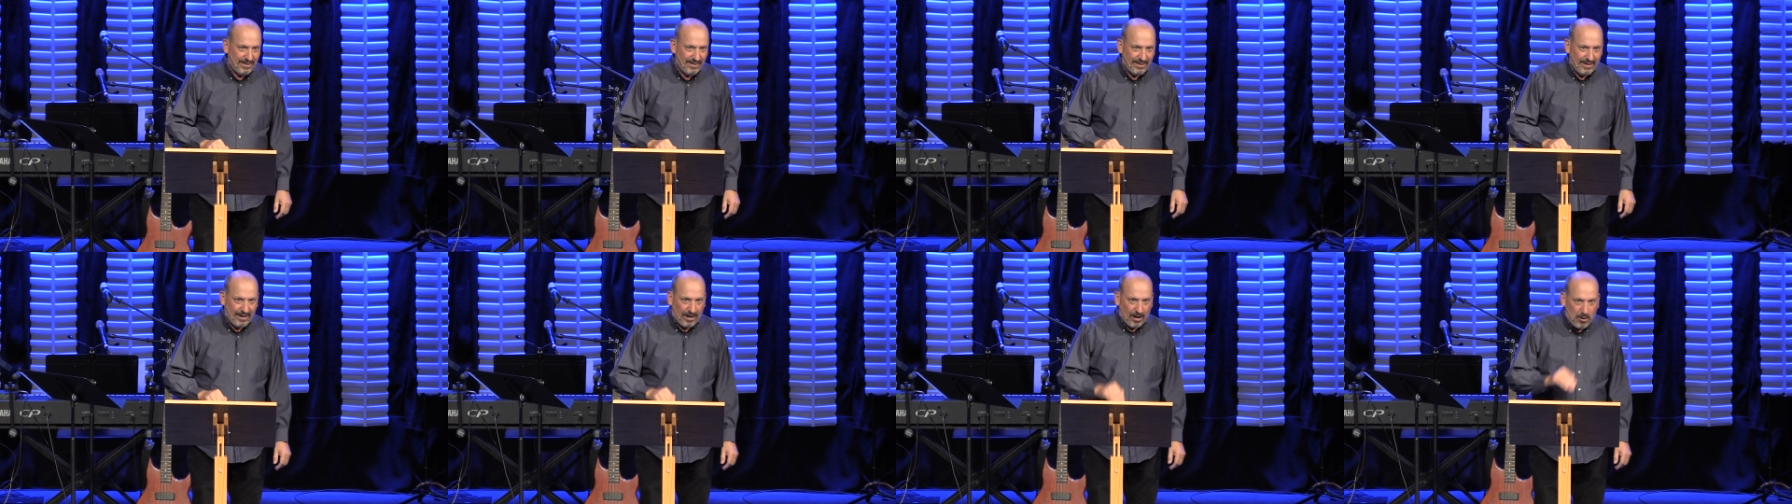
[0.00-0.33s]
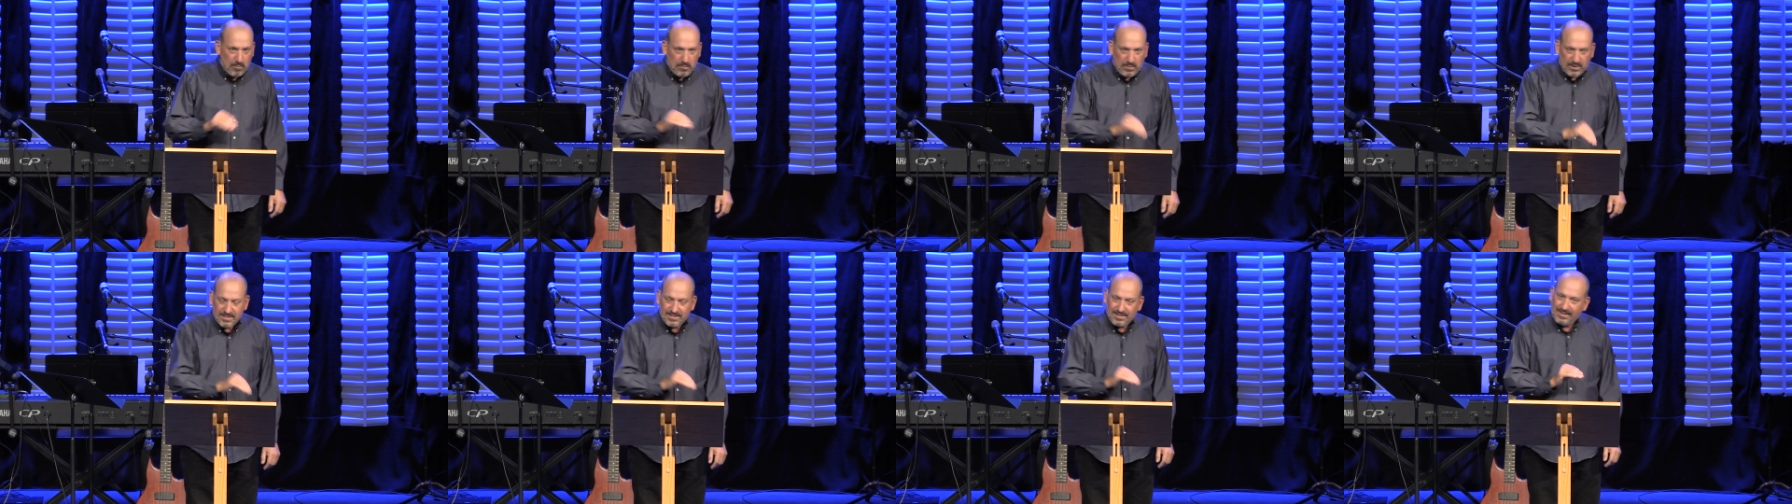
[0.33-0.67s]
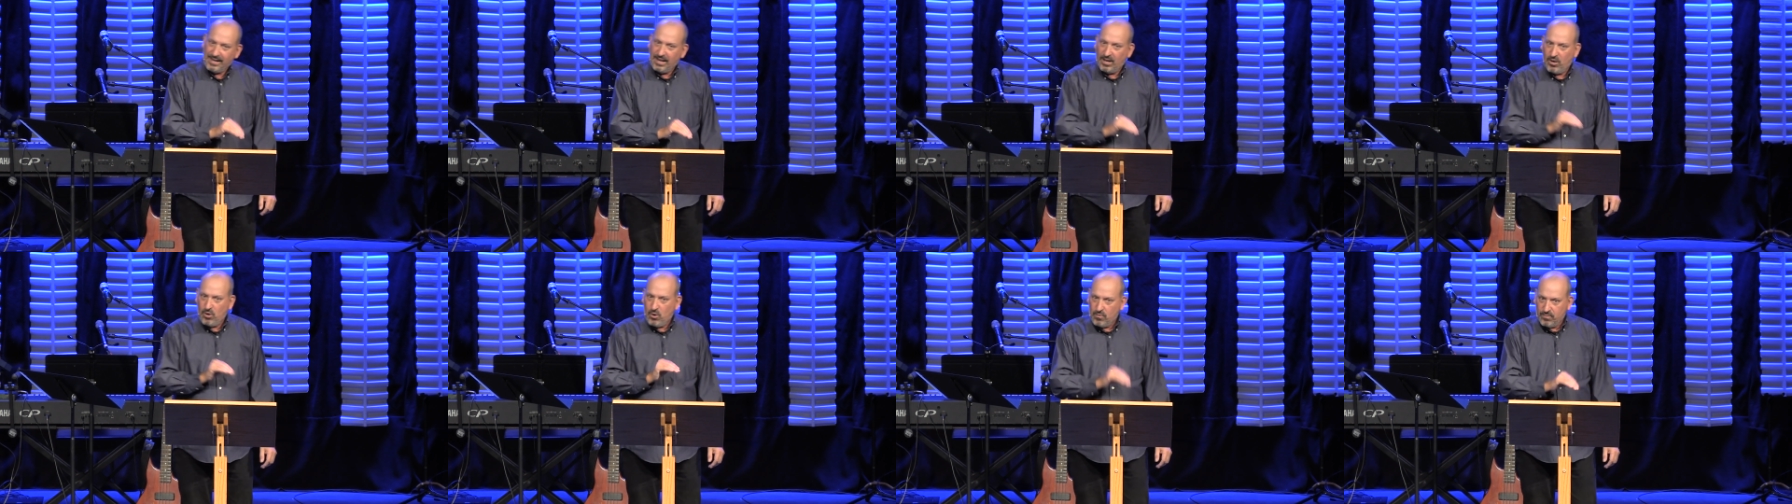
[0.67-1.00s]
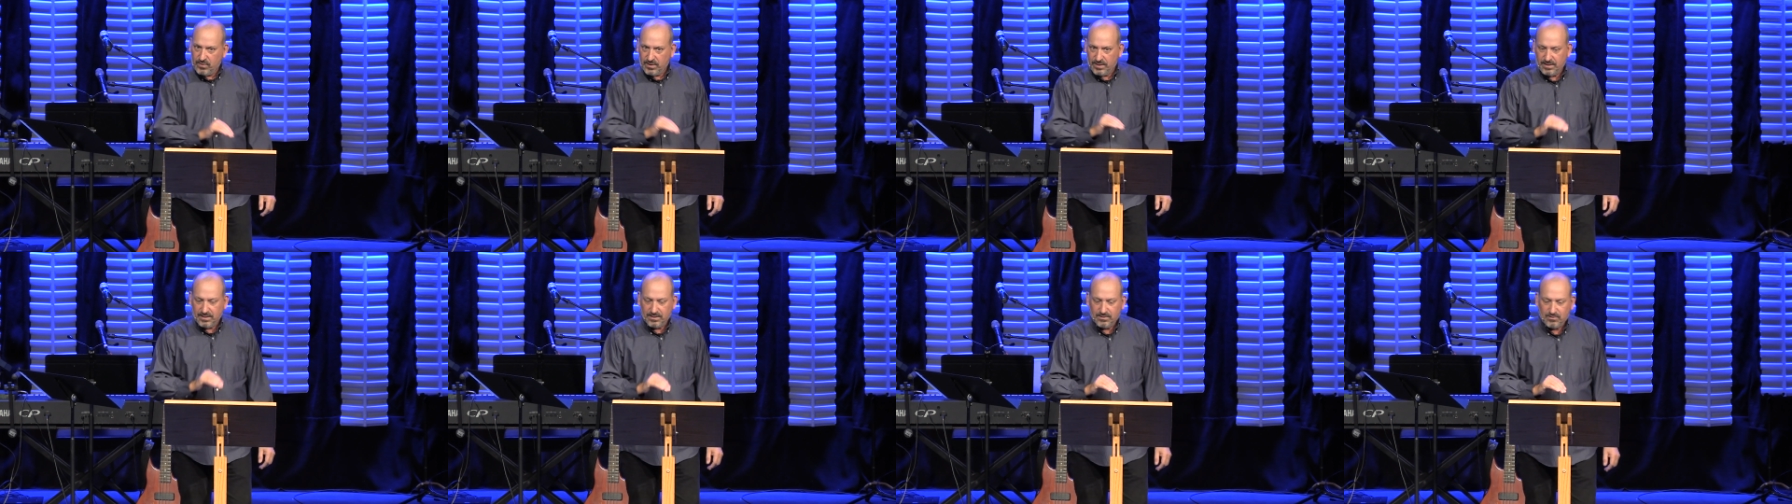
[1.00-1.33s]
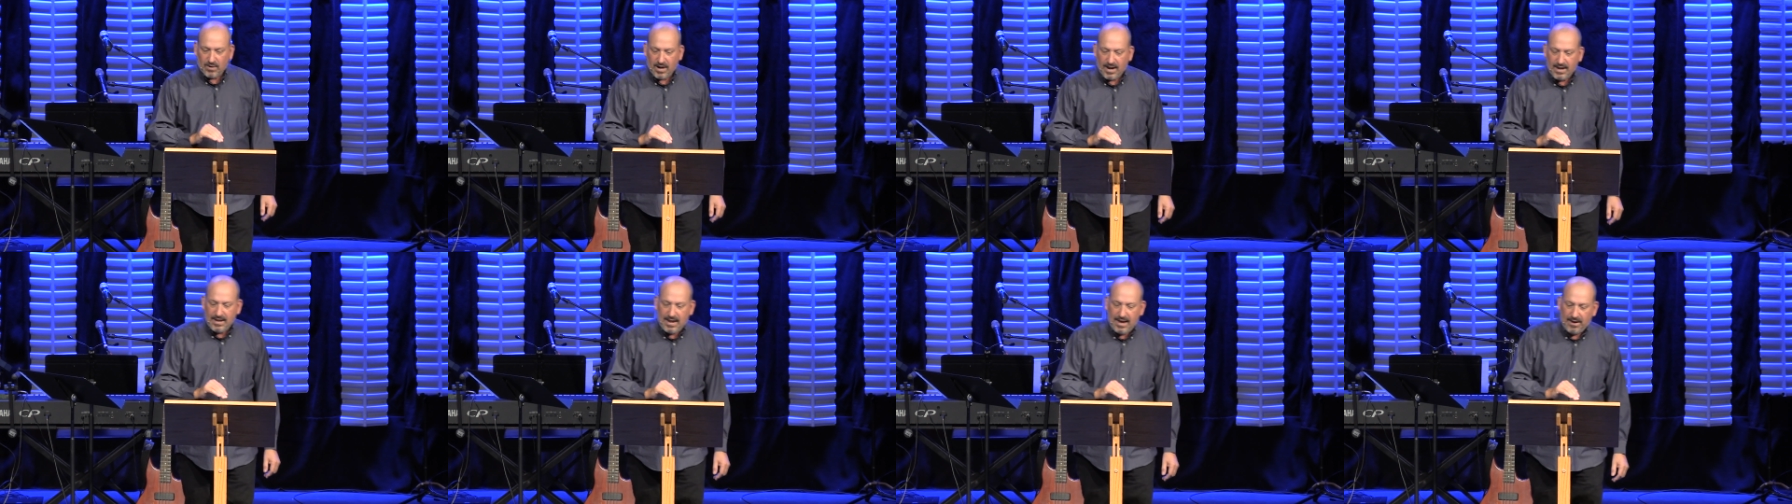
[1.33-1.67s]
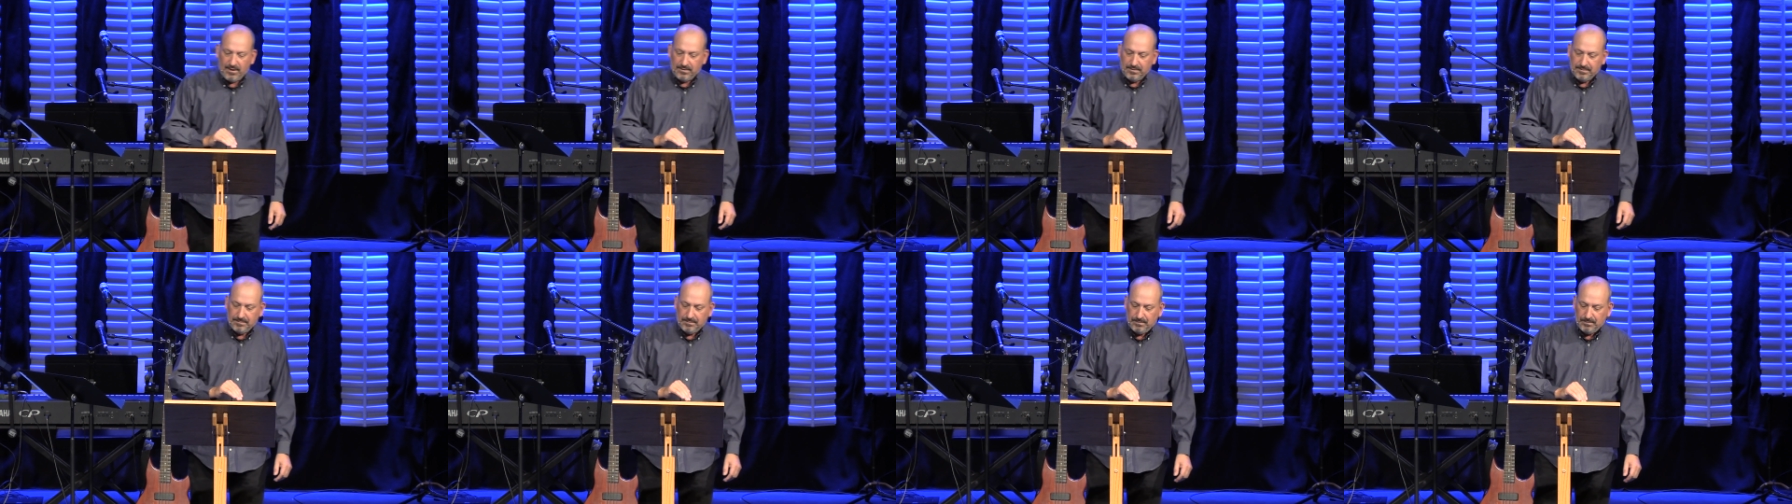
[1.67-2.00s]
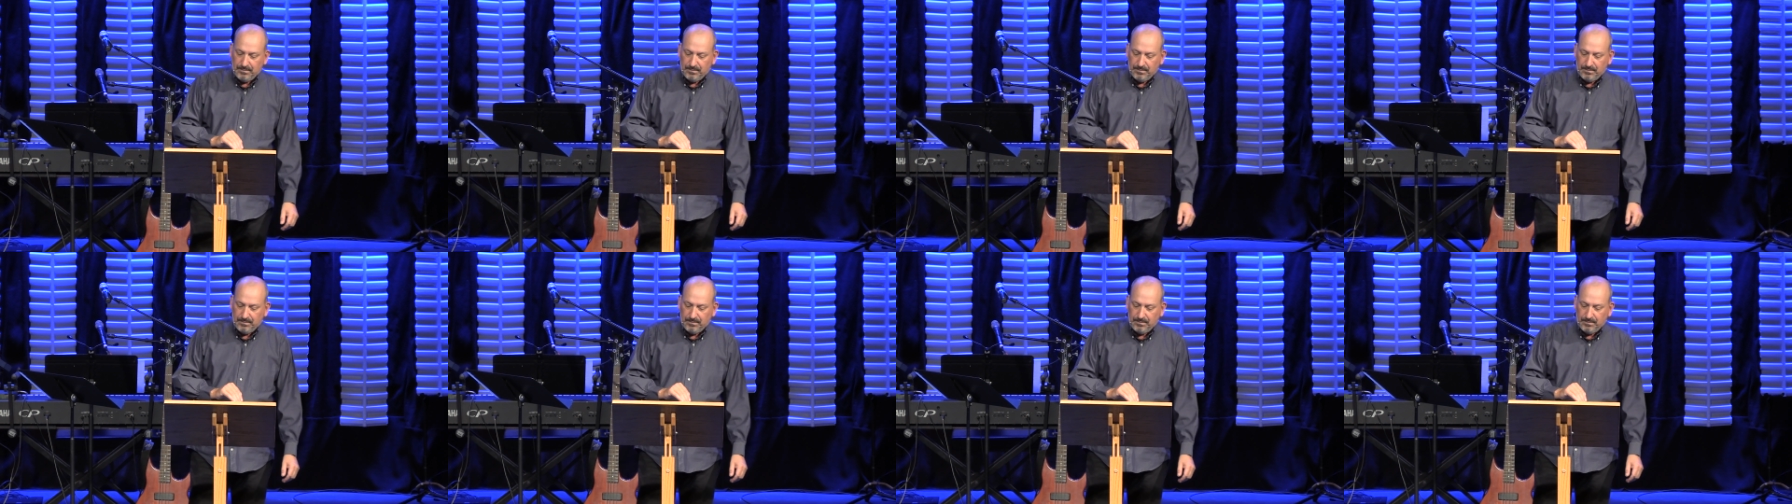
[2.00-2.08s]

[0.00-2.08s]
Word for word: Help us to get over this right now.